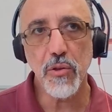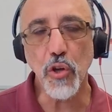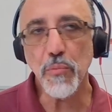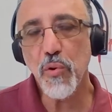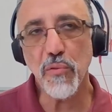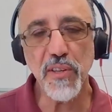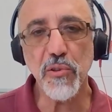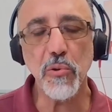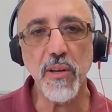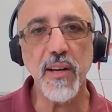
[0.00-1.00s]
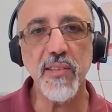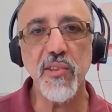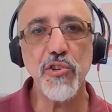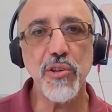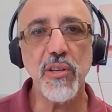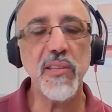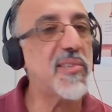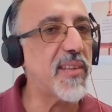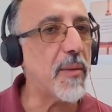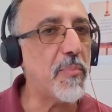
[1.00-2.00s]
non-profit organization can
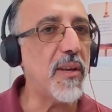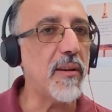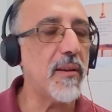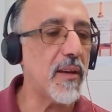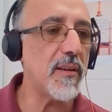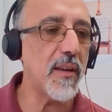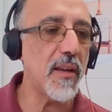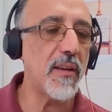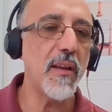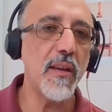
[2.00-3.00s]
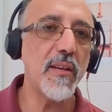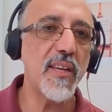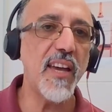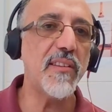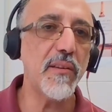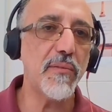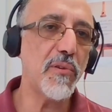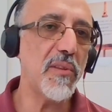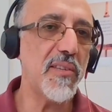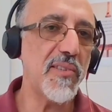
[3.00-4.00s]
step in and cater
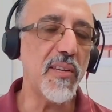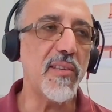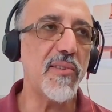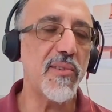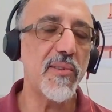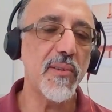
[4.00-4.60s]
for these needs.